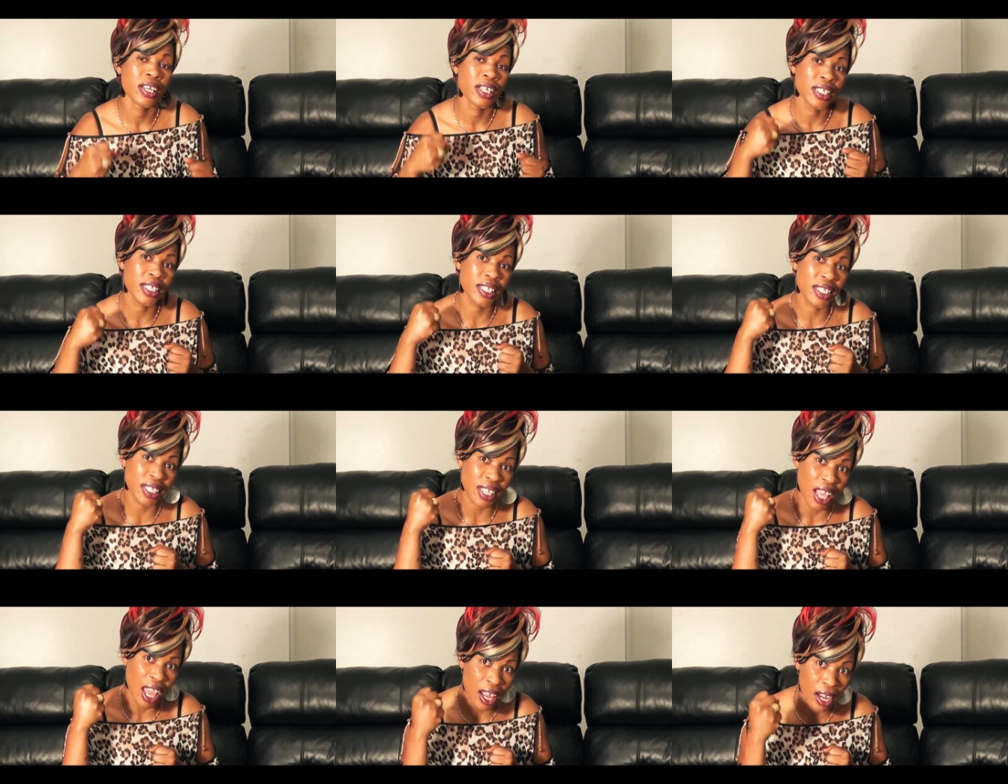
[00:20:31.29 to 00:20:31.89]

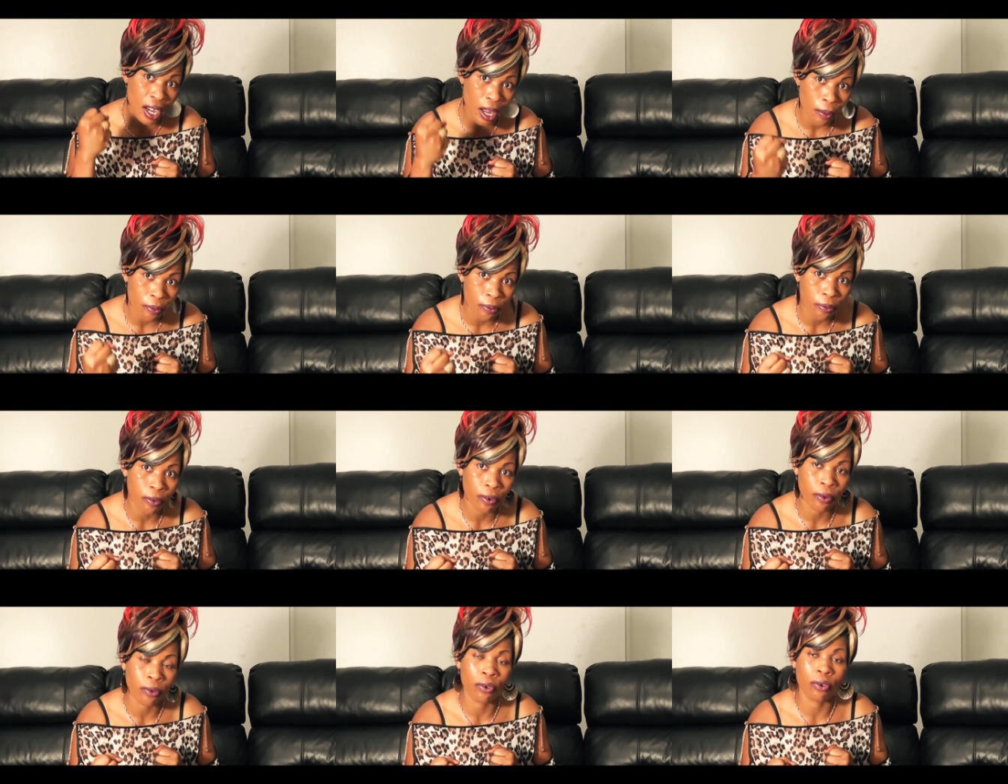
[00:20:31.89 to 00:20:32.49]
Stand up
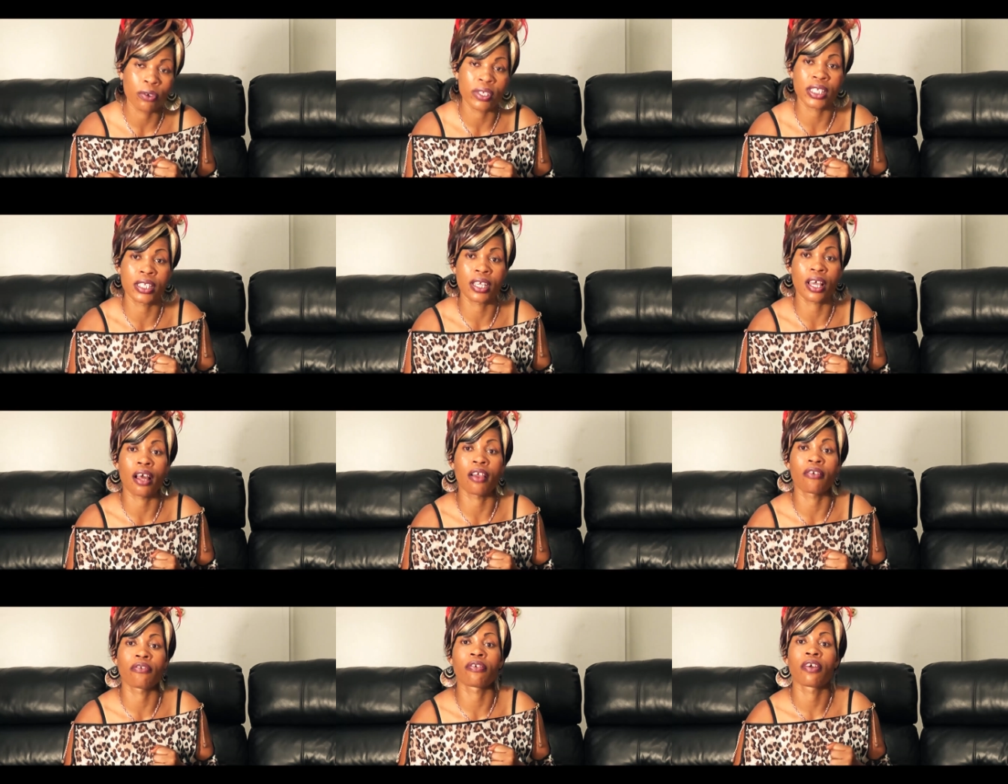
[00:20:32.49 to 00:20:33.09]
for
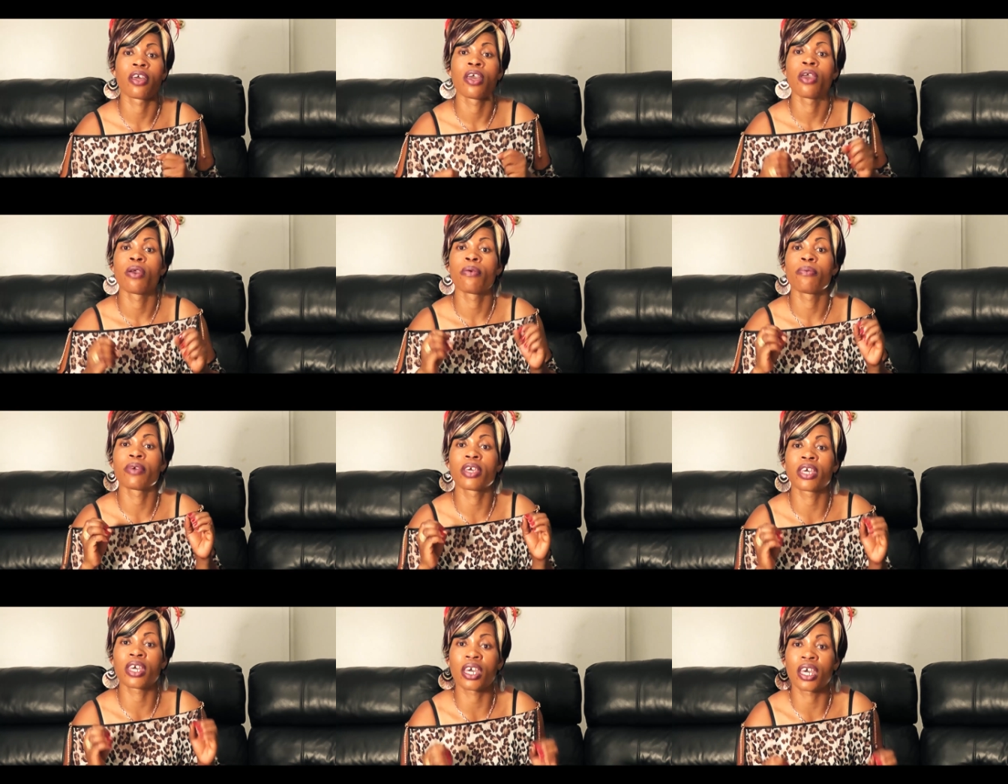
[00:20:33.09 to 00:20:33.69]
yourself
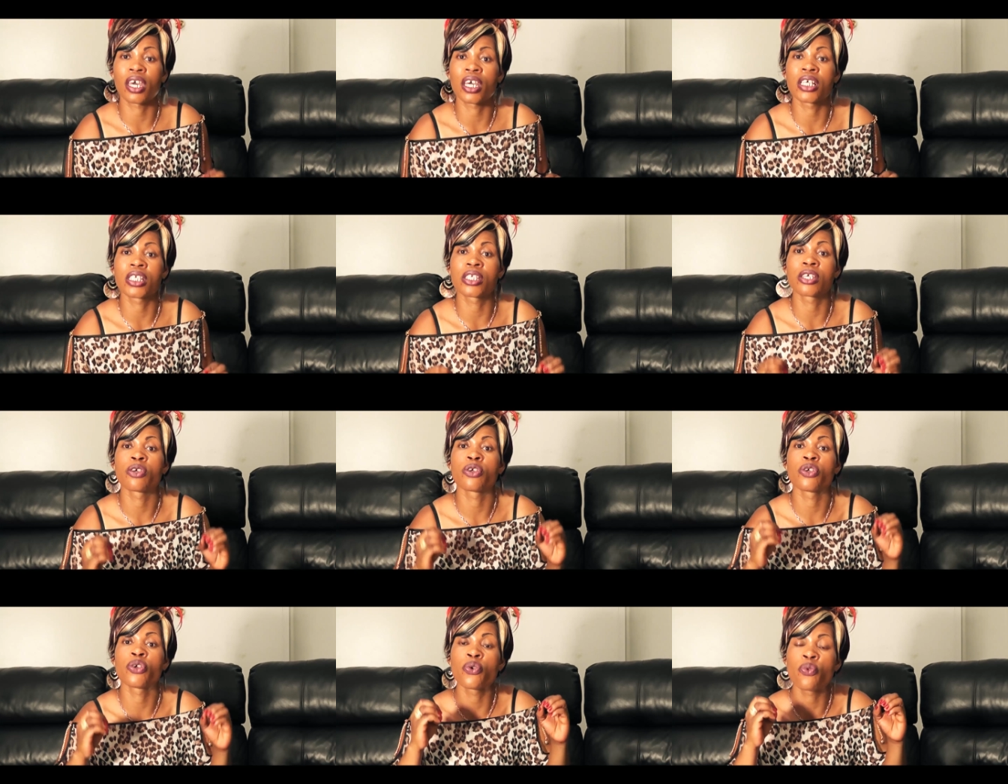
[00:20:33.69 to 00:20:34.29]

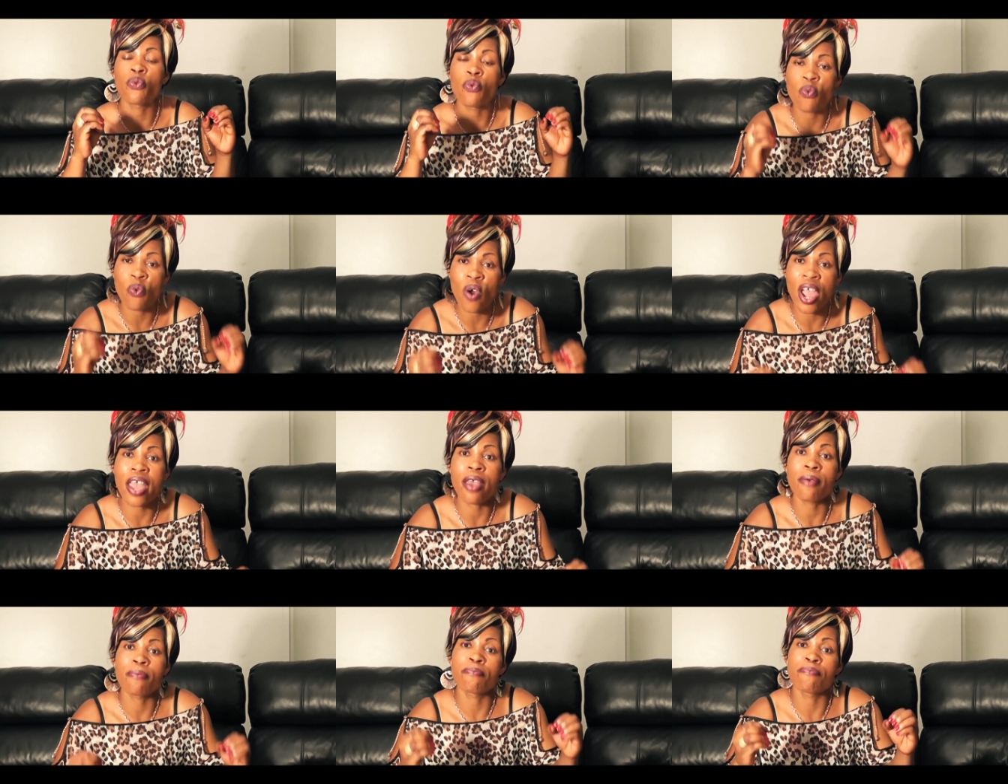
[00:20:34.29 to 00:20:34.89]
because you
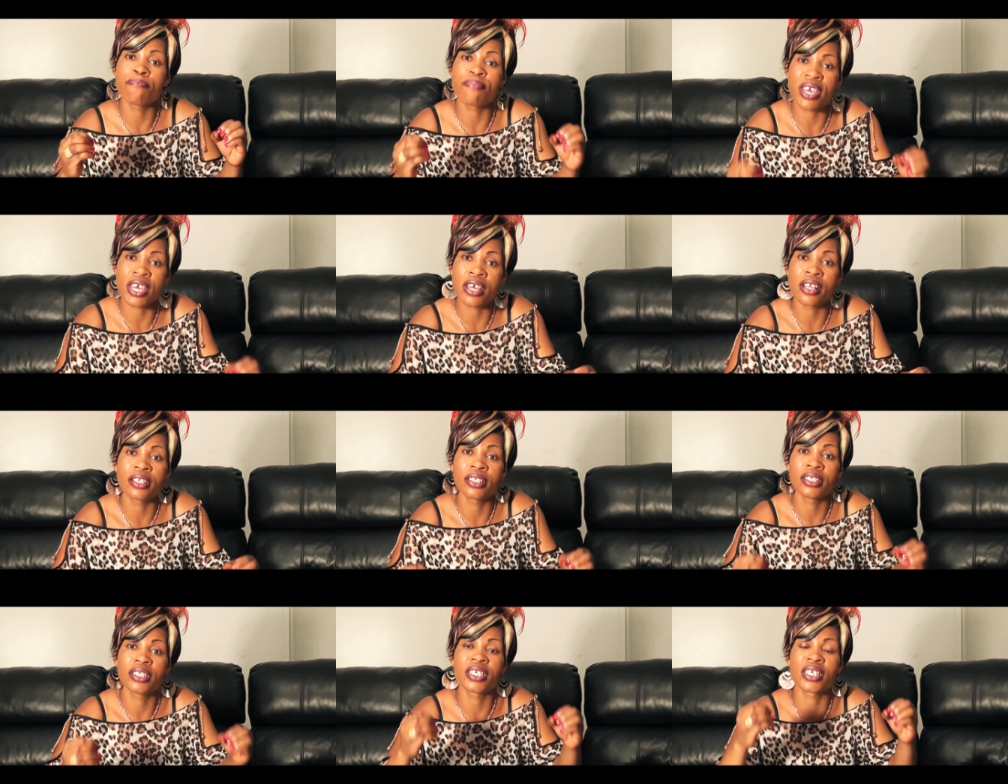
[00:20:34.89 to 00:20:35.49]
were
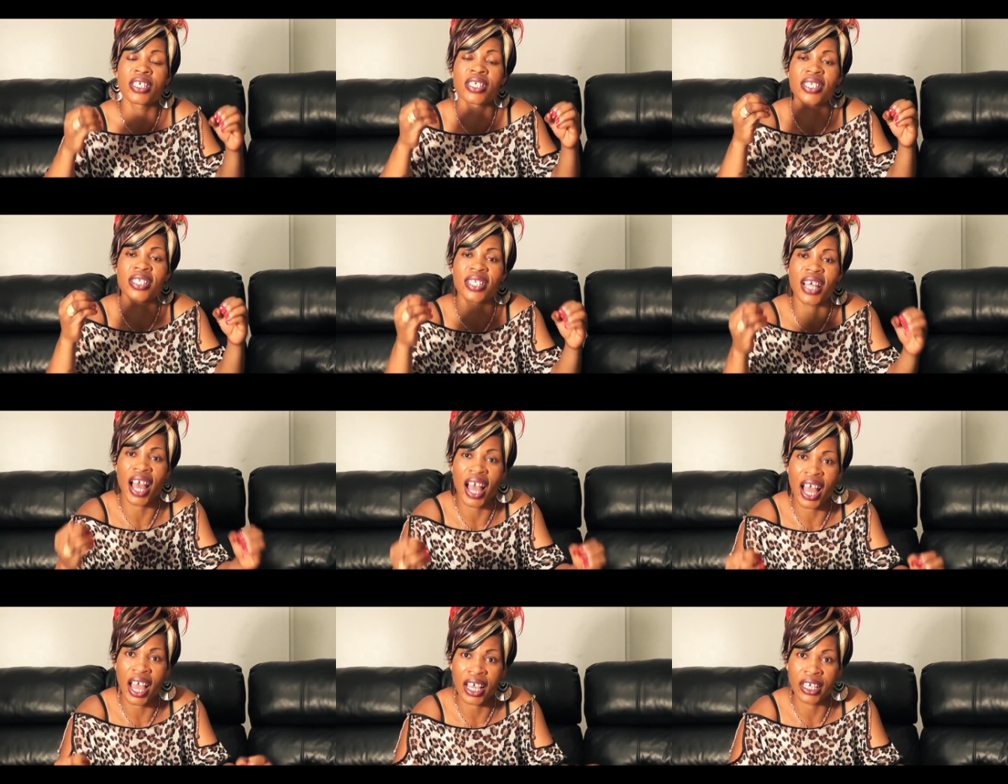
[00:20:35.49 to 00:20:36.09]
being
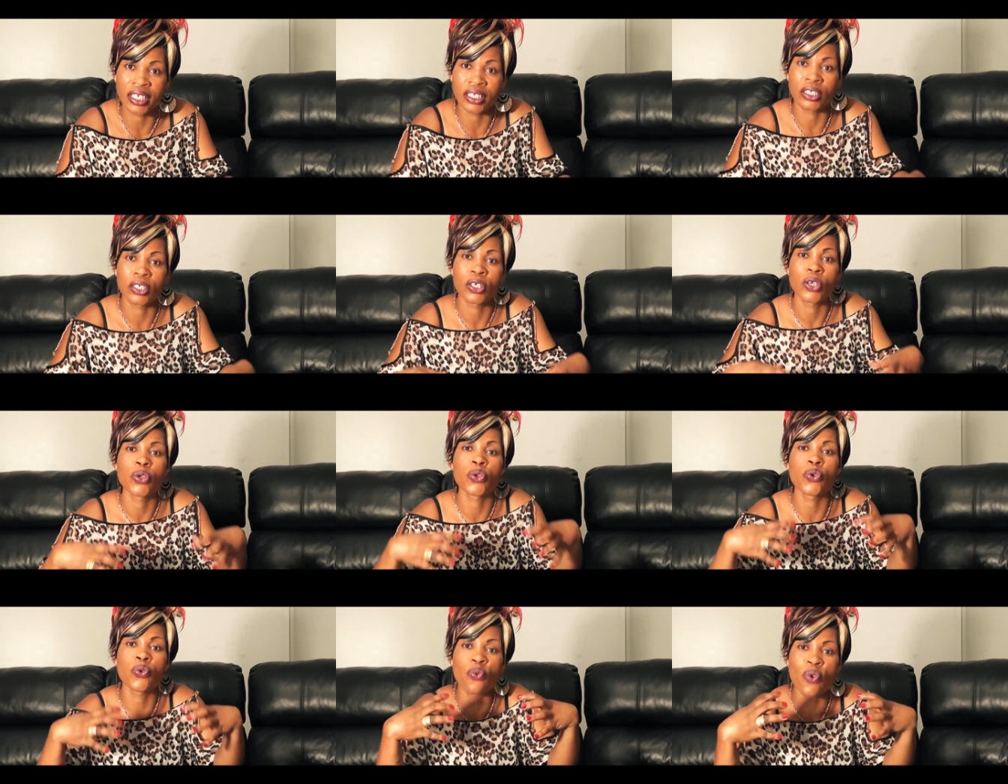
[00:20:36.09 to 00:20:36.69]
destined.
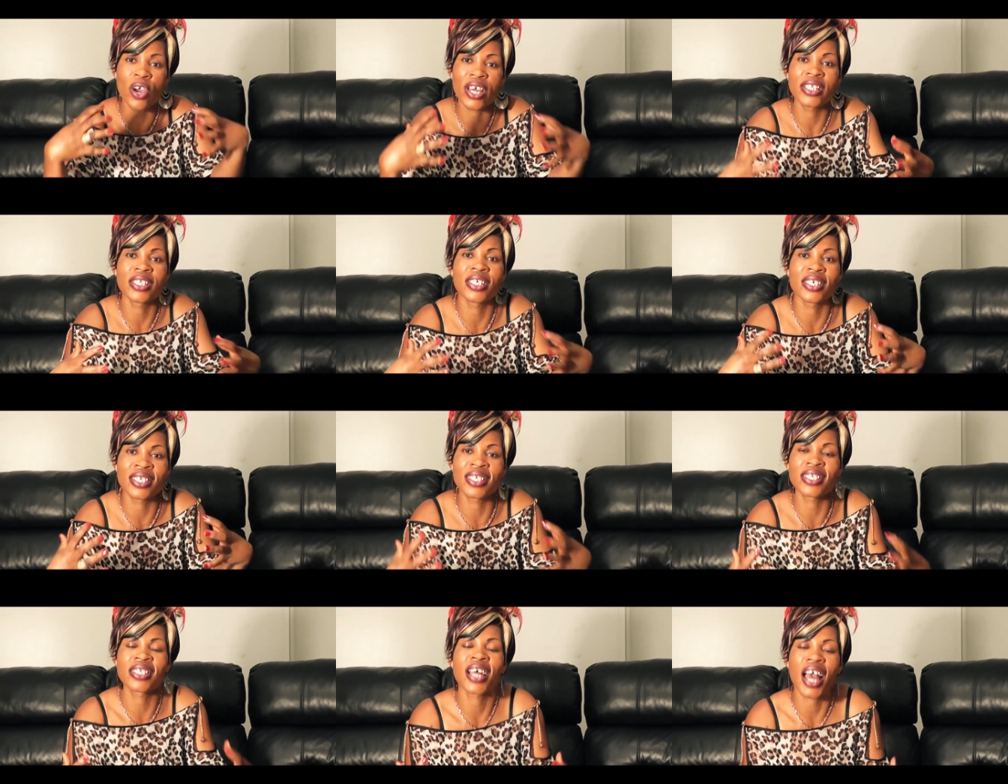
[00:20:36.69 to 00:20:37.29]
You were
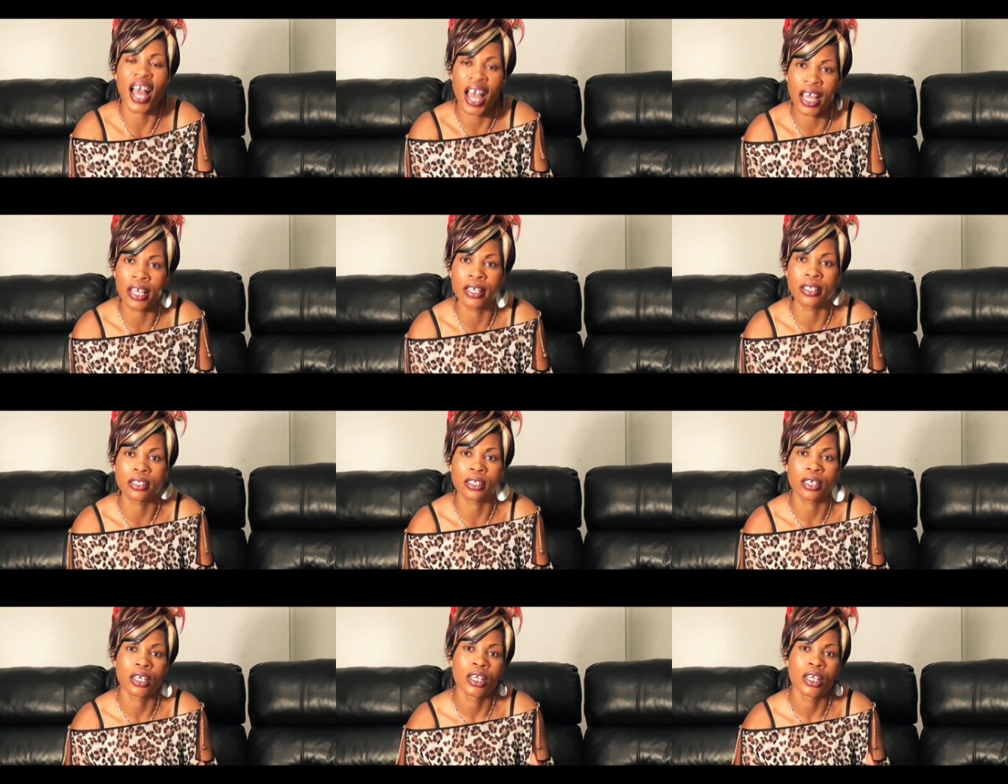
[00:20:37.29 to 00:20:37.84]
destined